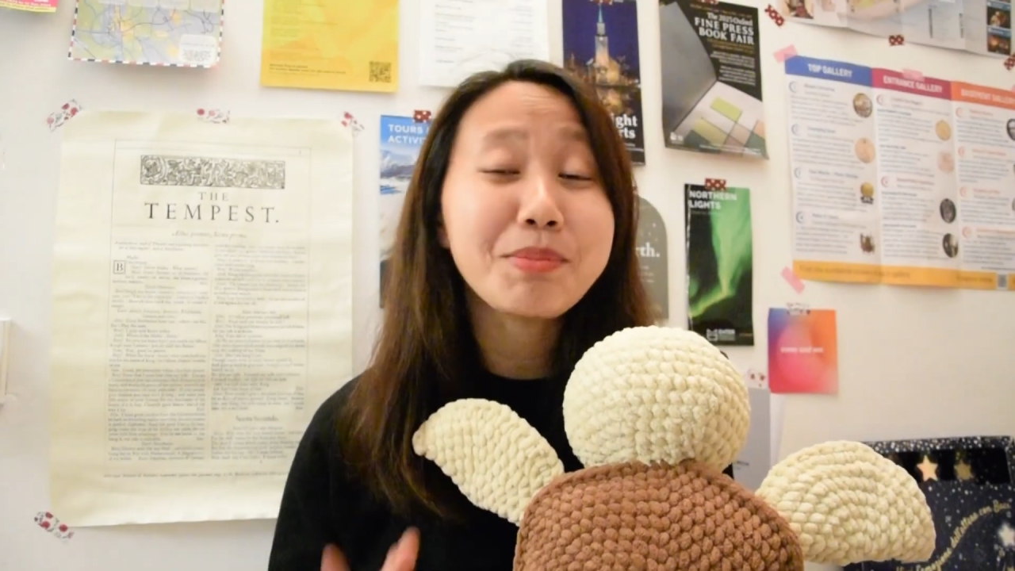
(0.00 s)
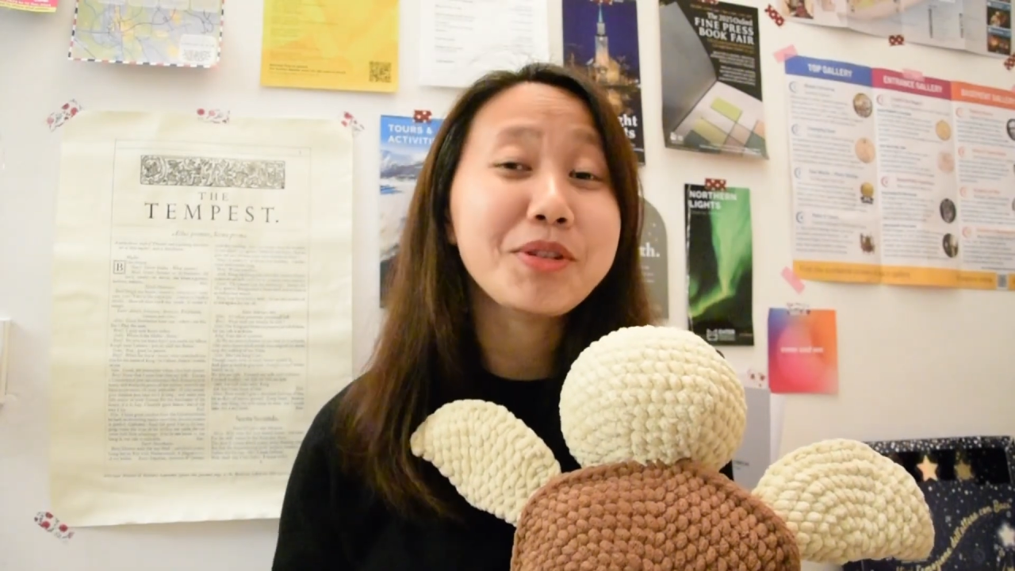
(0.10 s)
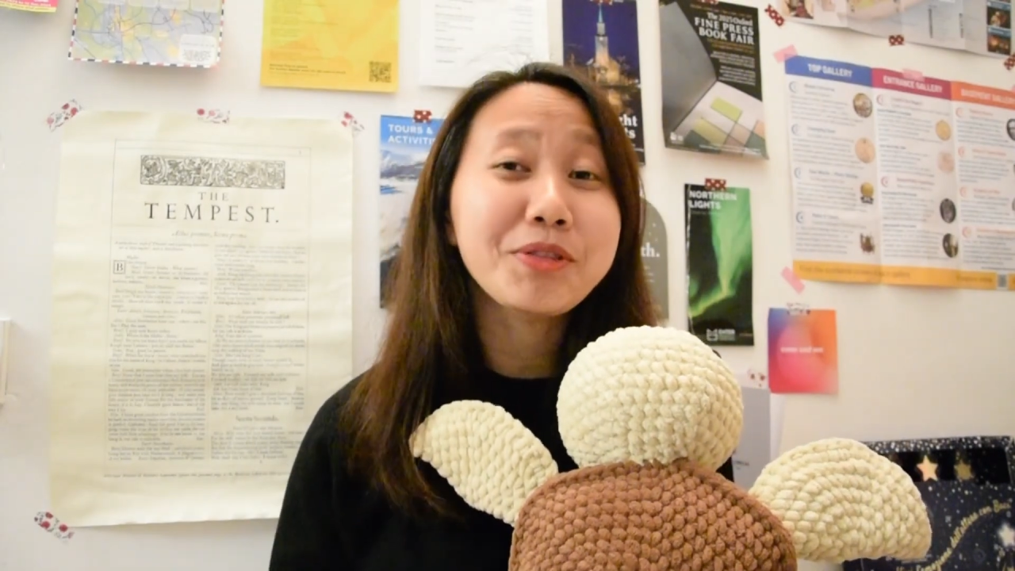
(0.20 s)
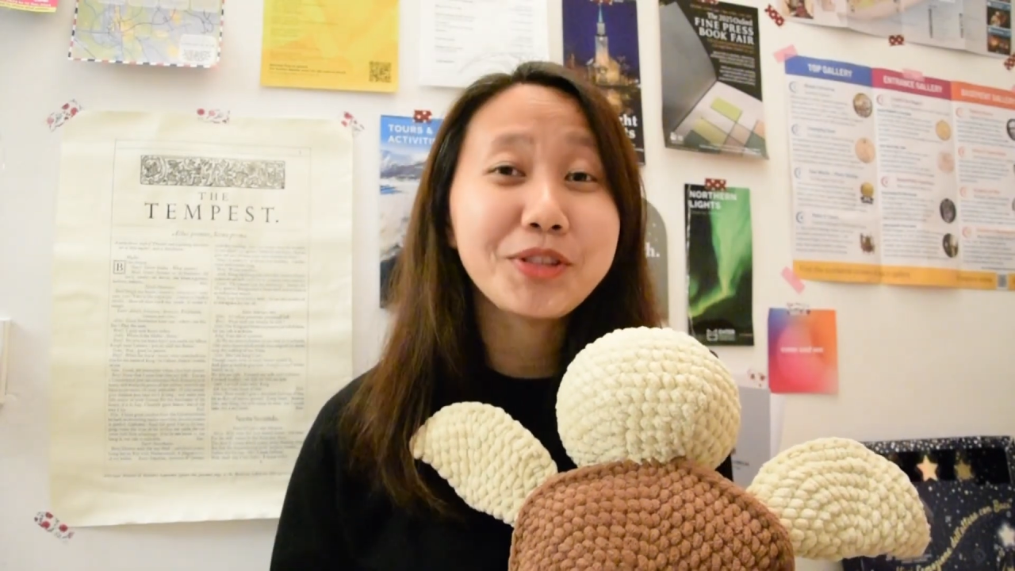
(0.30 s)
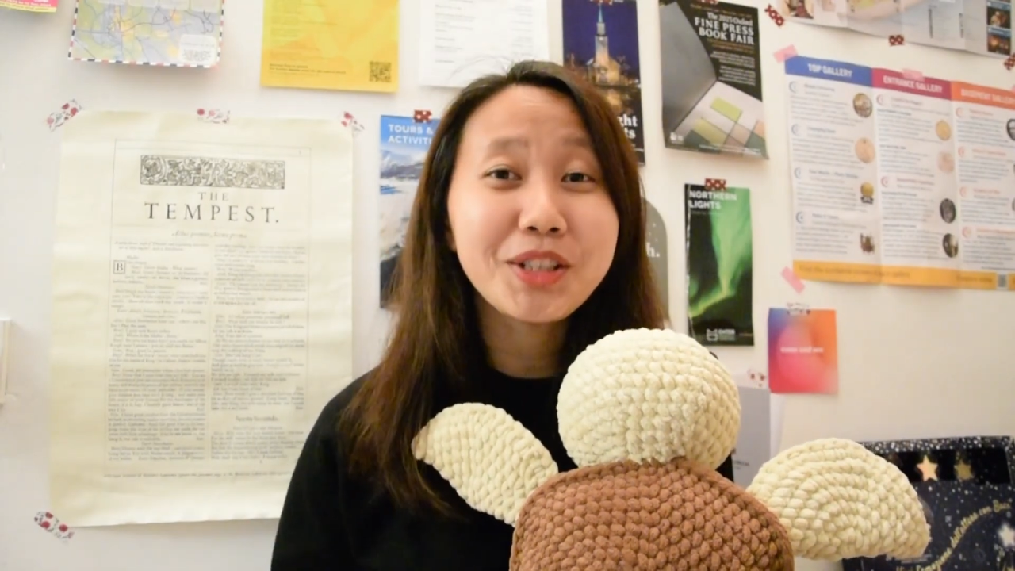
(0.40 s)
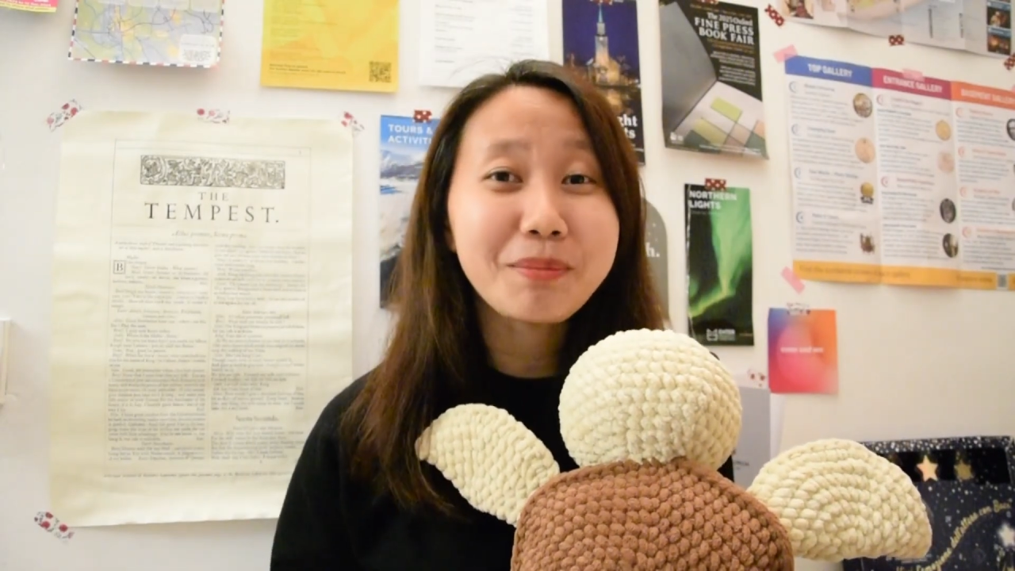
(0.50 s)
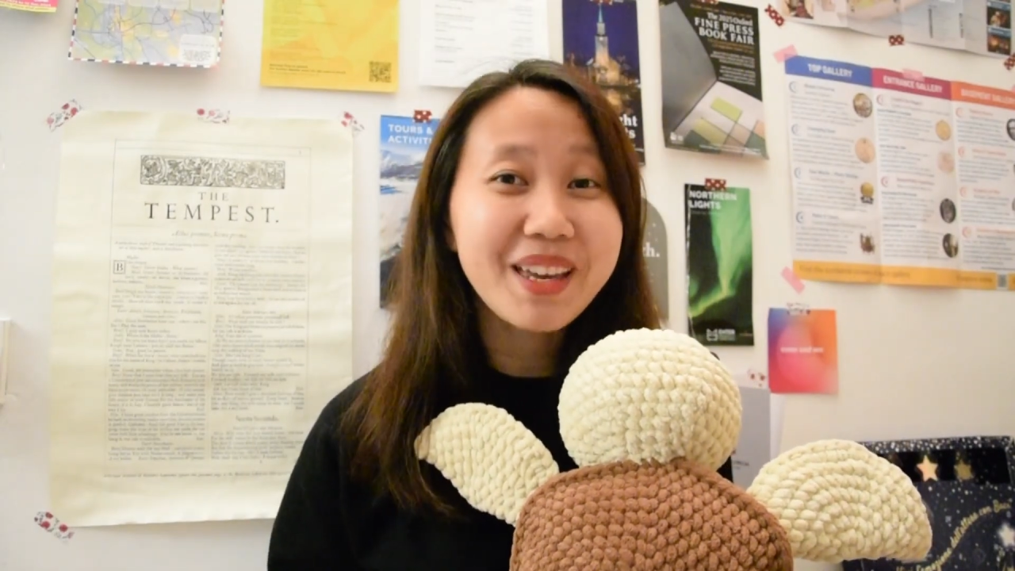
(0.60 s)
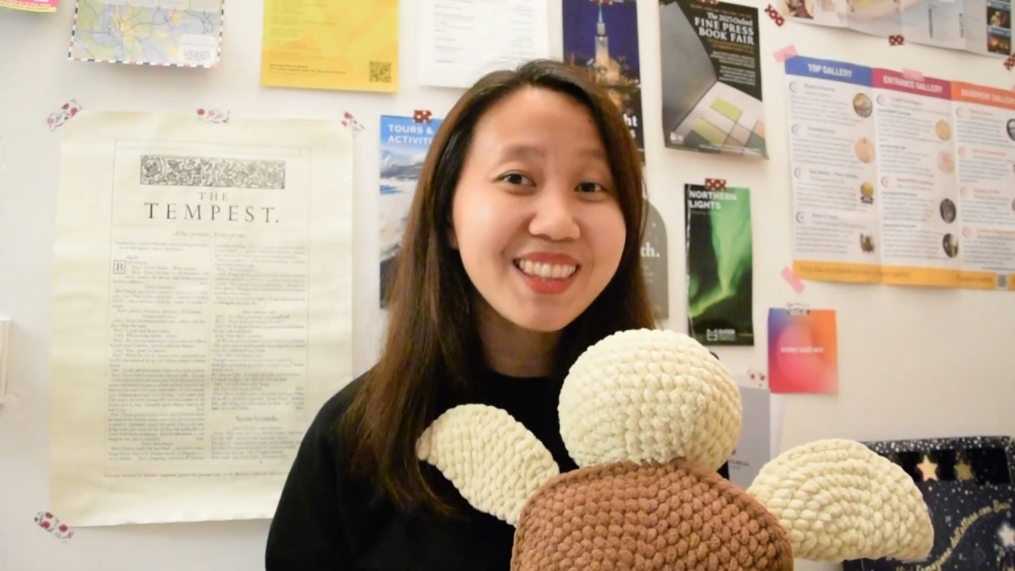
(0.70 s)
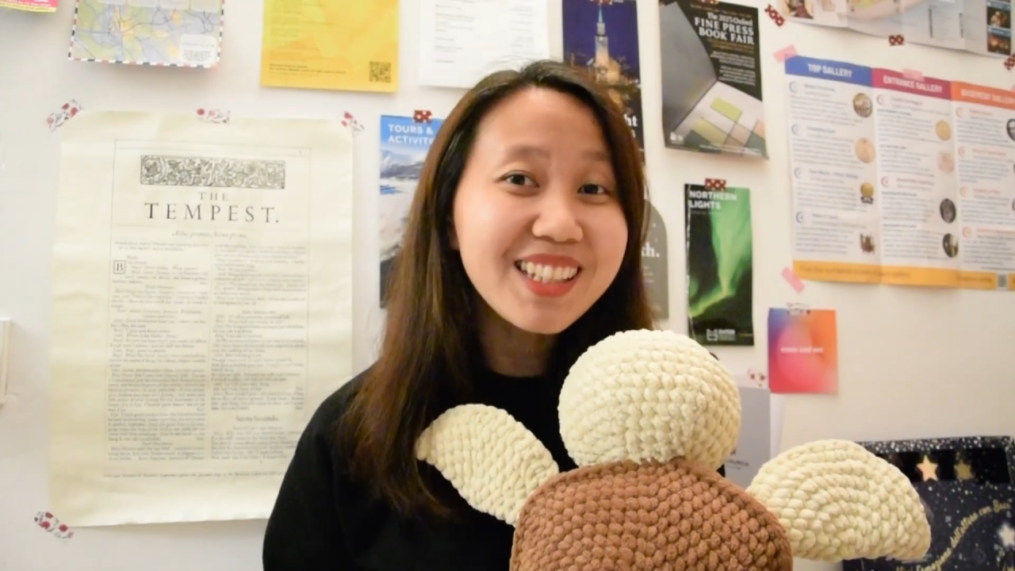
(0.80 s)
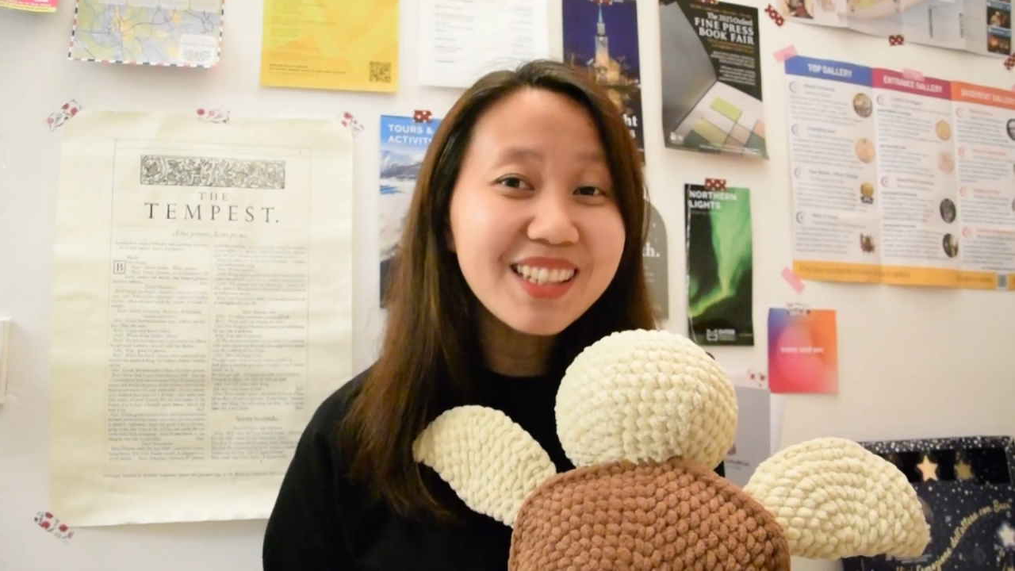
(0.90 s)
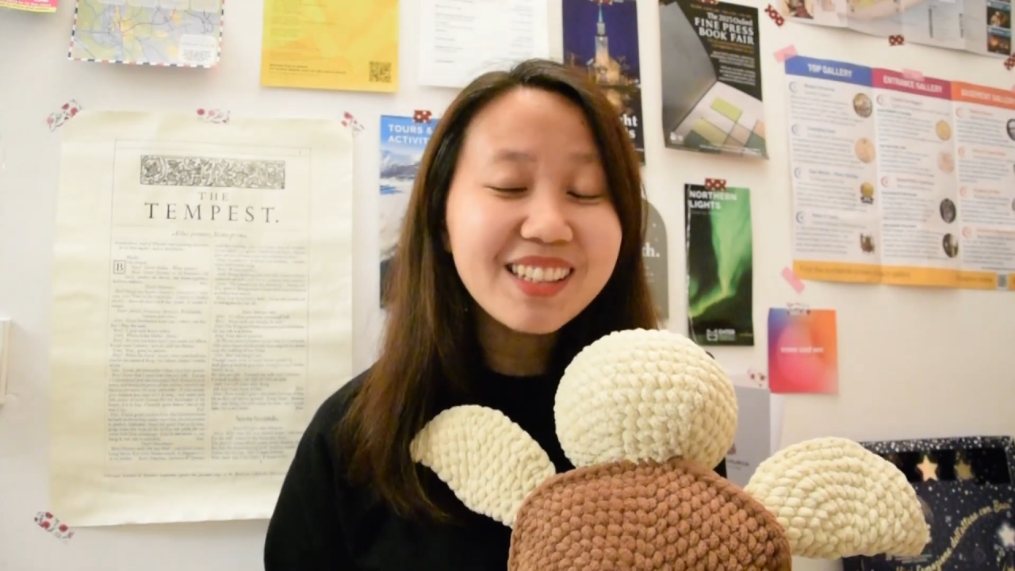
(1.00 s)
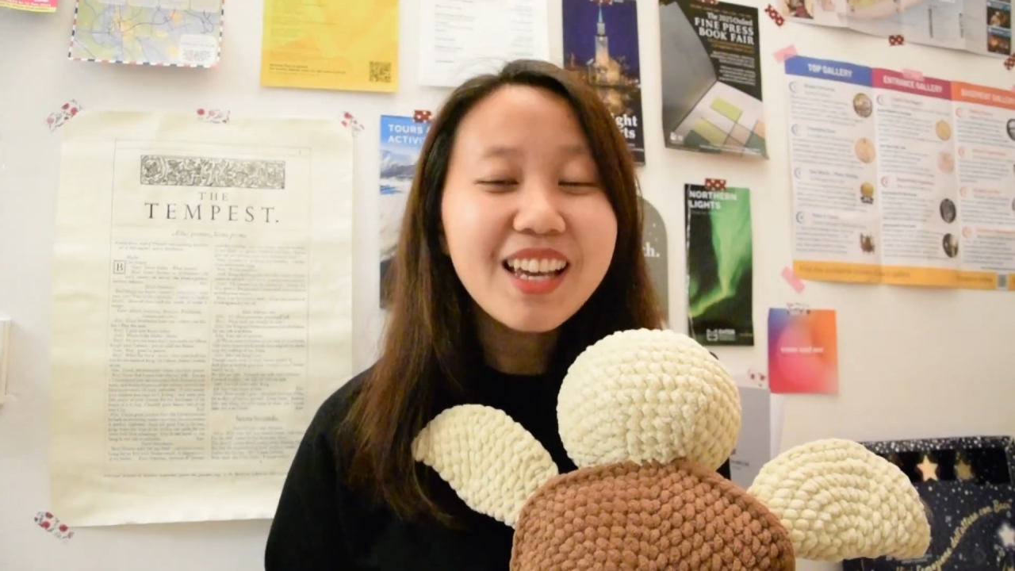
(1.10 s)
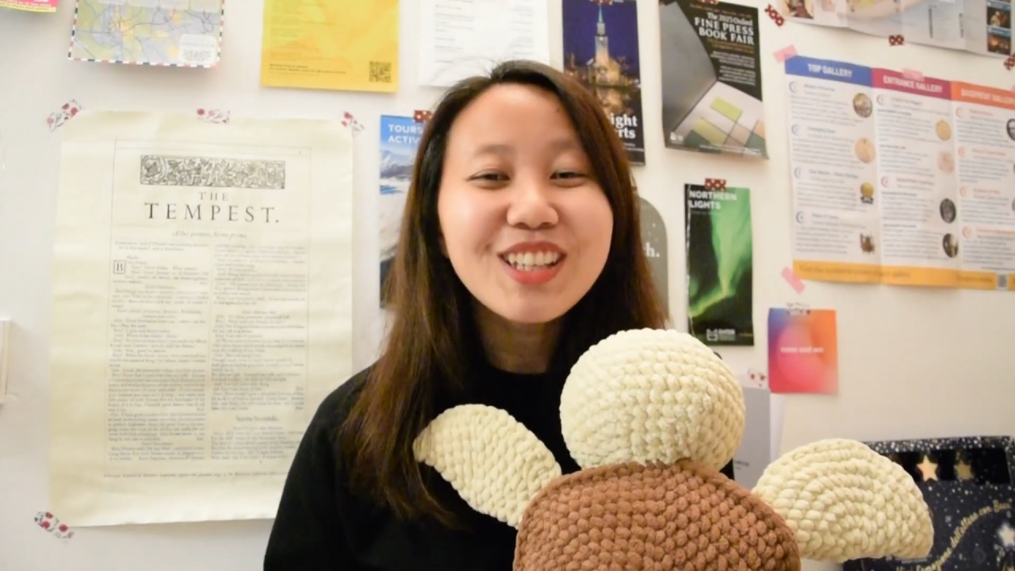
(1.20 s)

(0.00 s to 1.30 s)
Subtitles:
preferred methods.